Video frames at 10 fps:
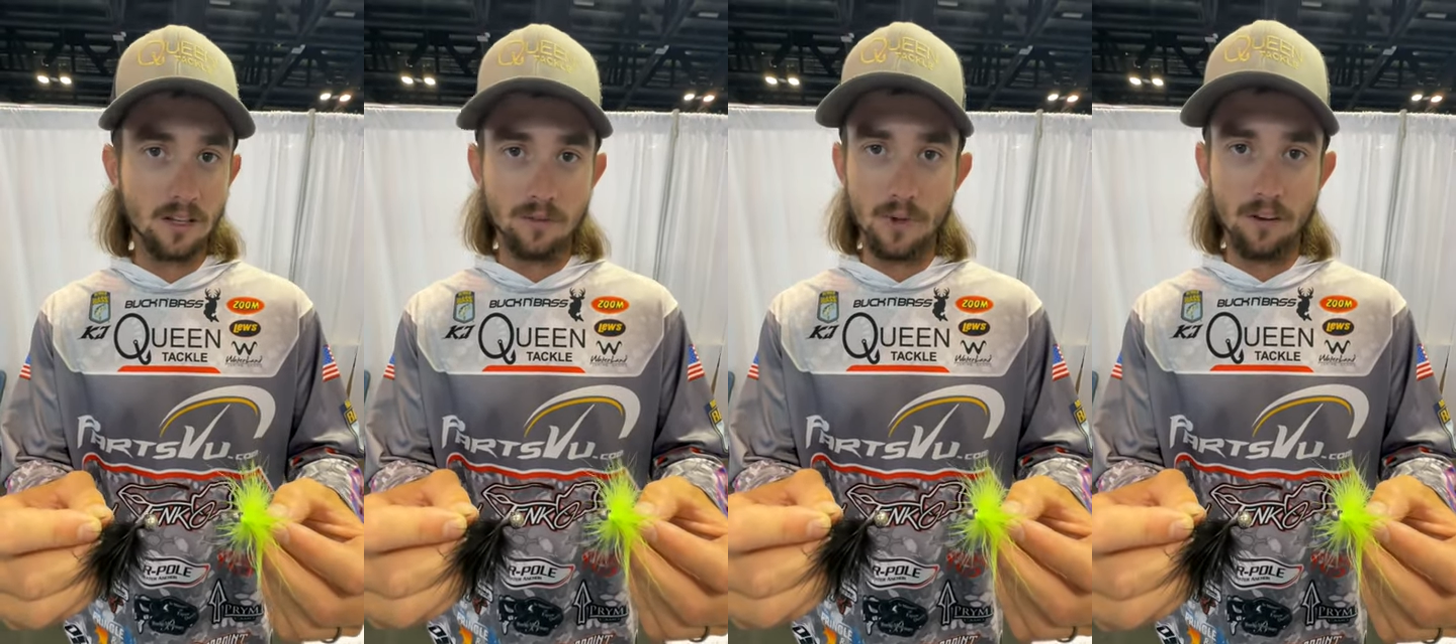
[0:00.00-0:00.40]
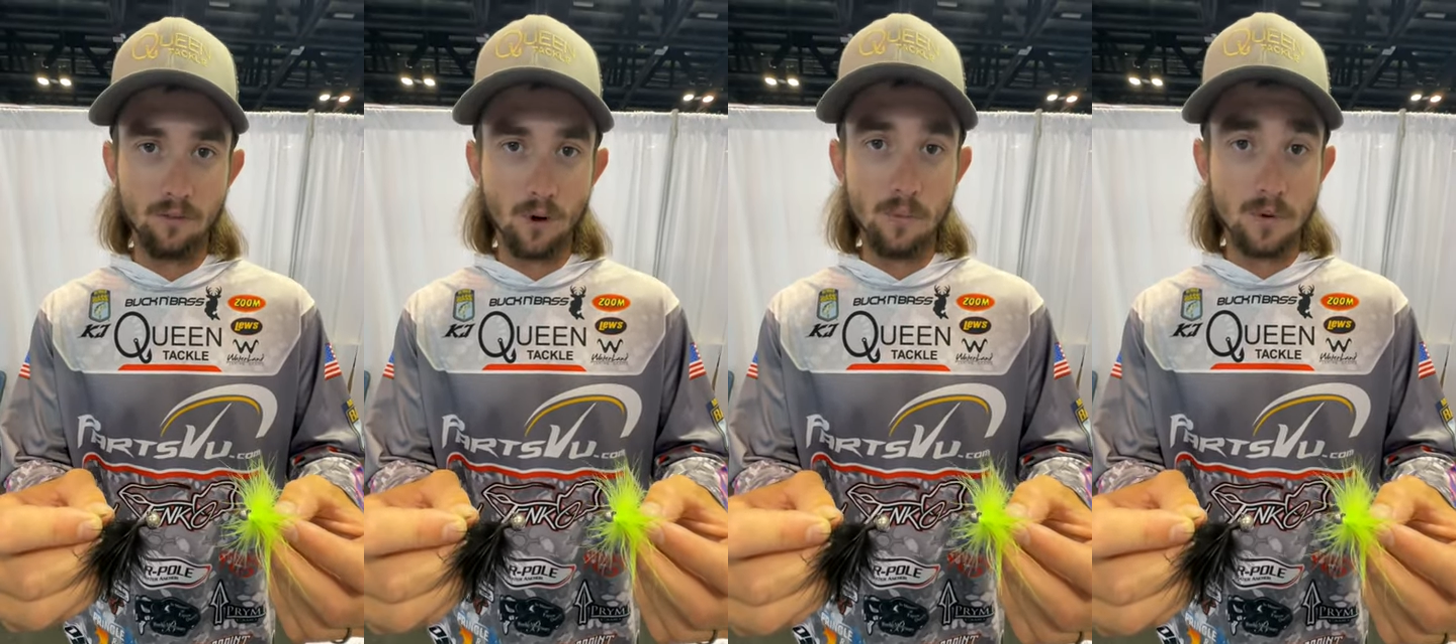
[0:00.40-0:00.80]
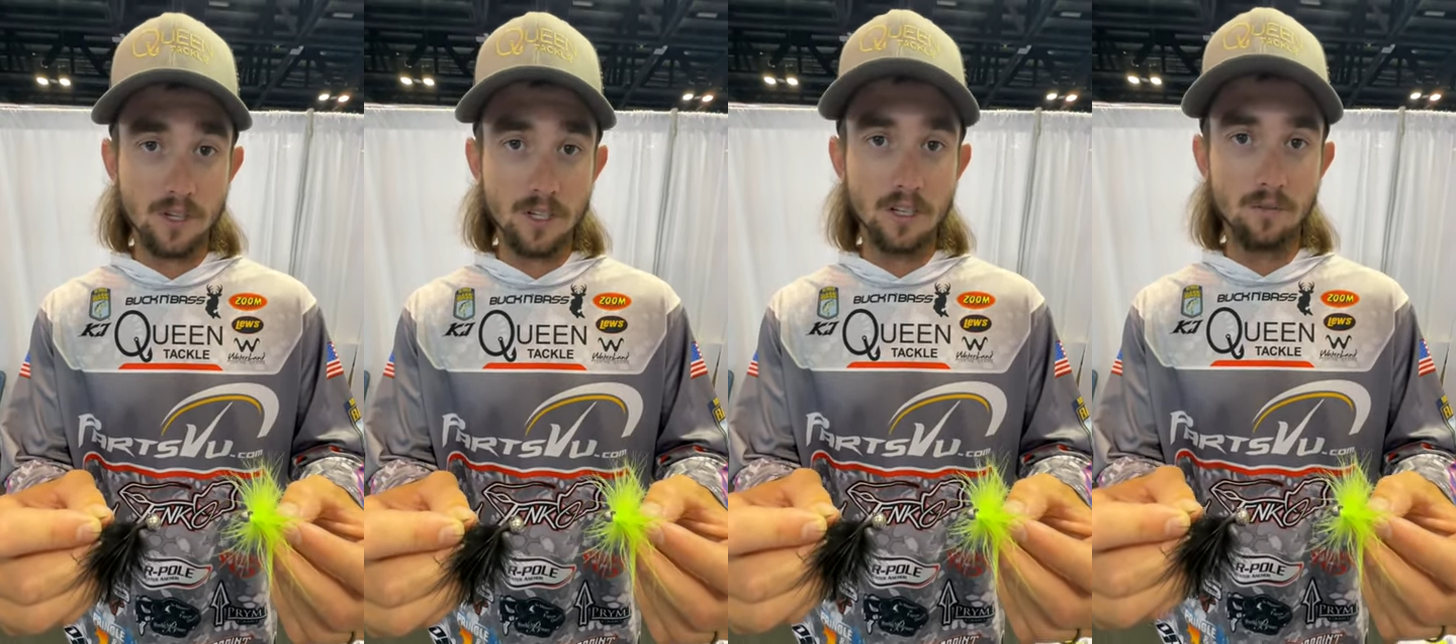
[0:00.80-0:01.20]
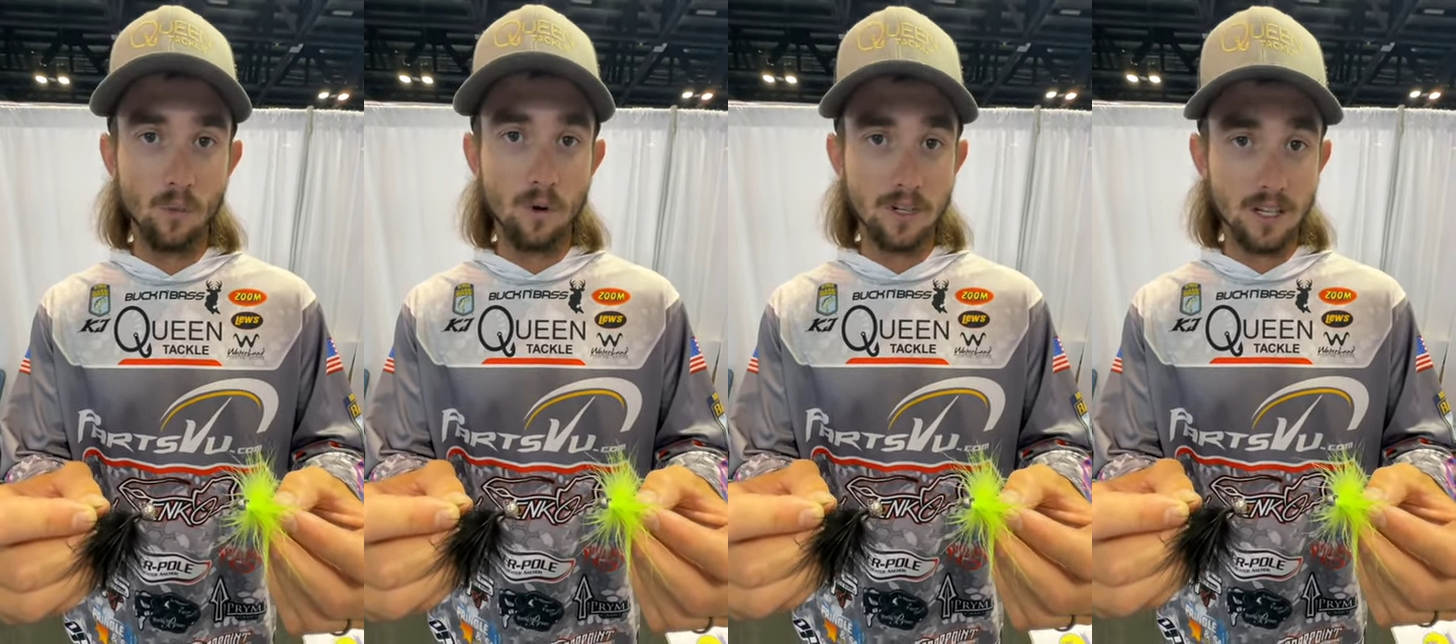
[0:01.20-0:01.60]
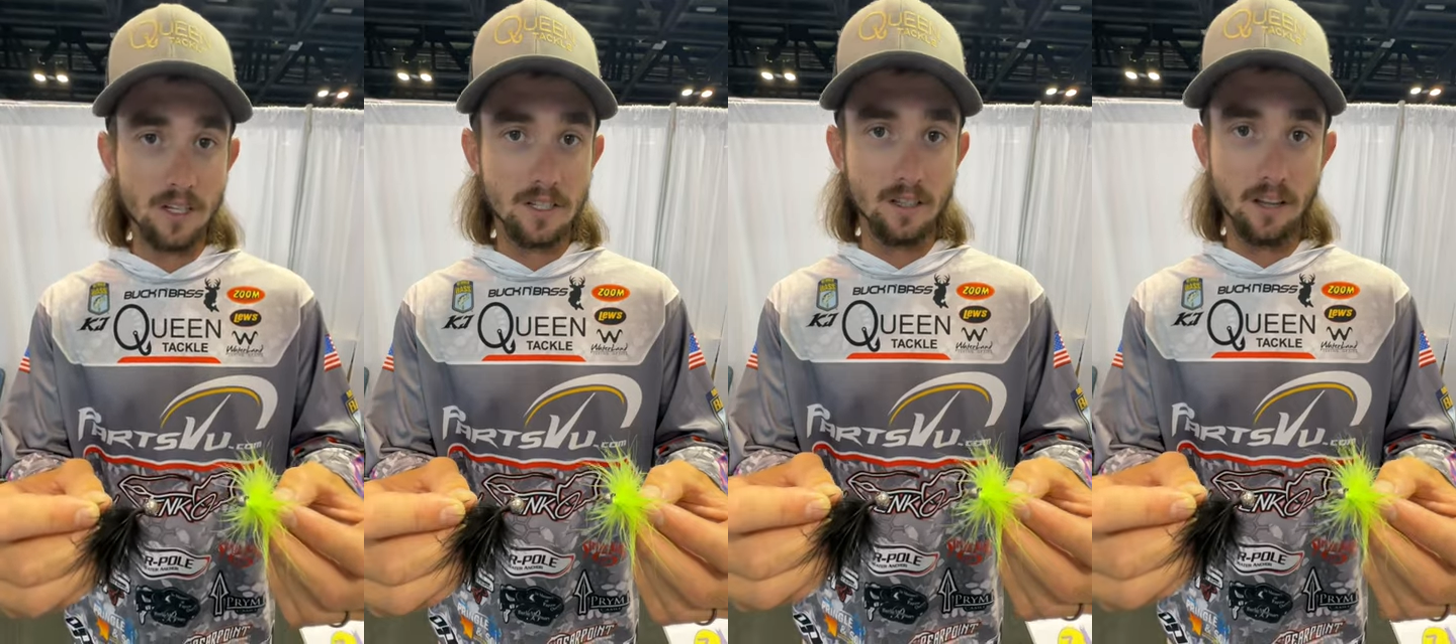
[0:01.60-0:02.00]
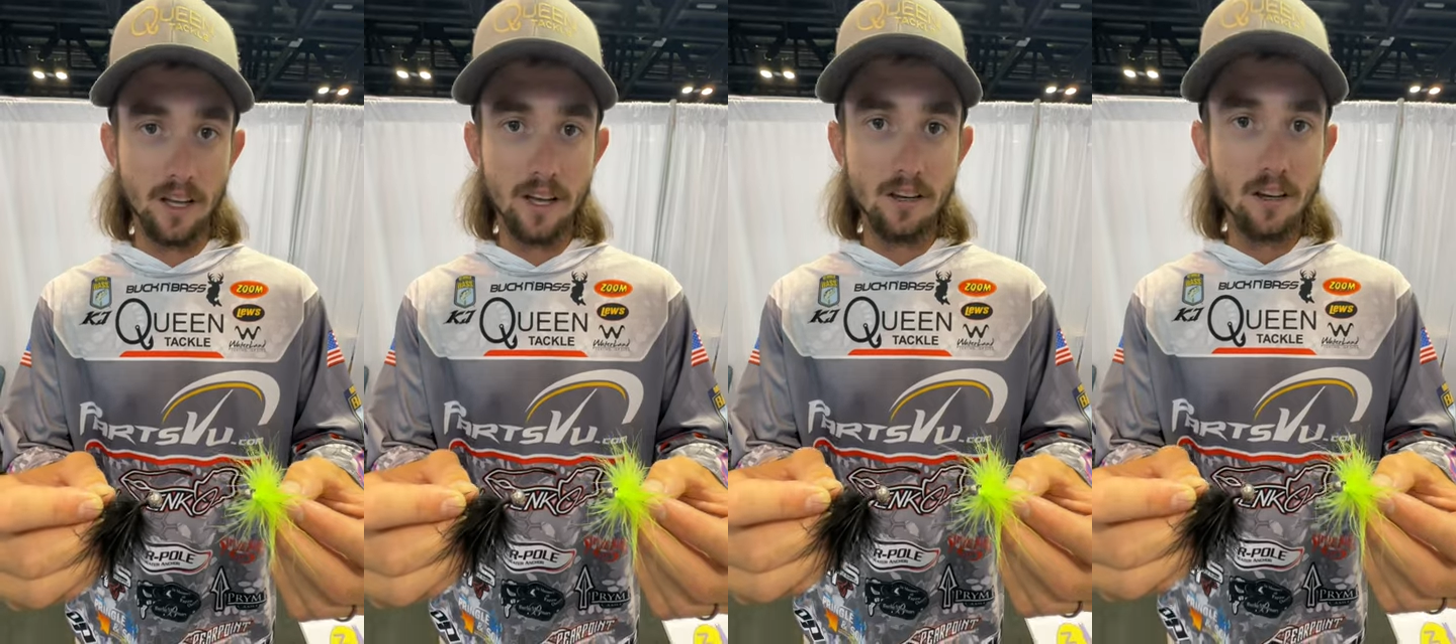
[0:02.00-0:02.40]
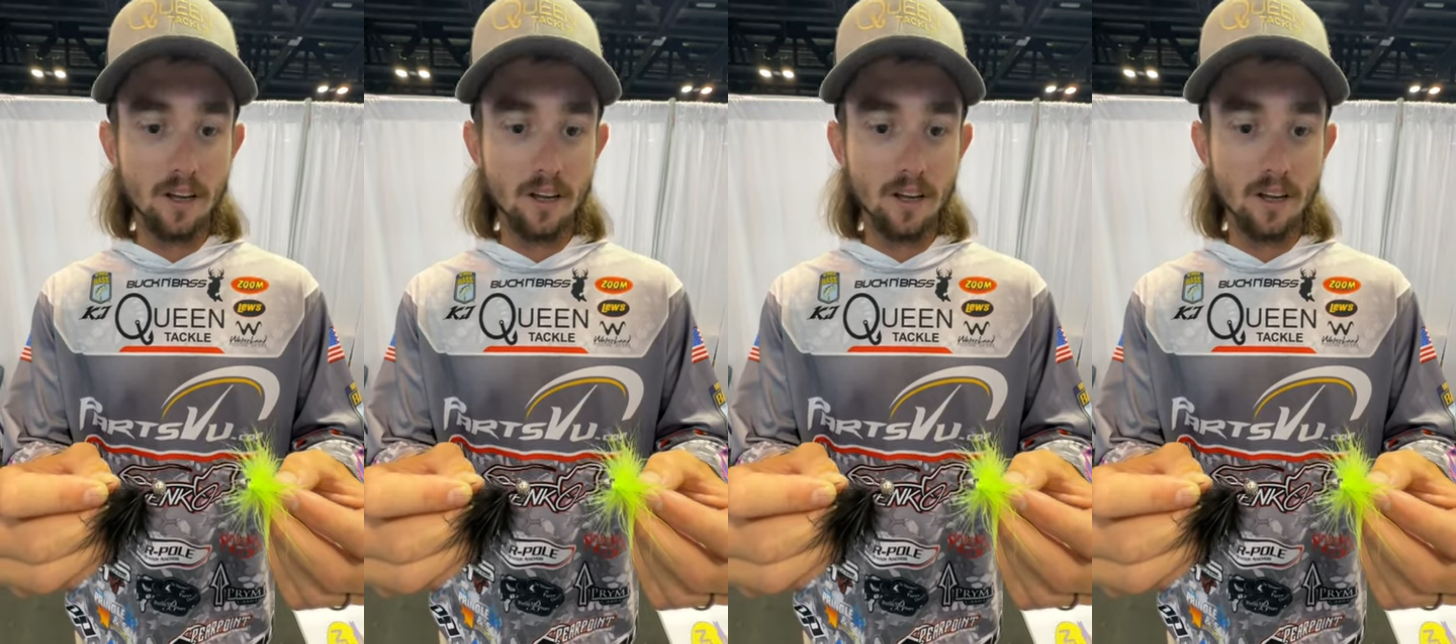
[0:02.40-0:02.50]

it's about 40% more dense than lead.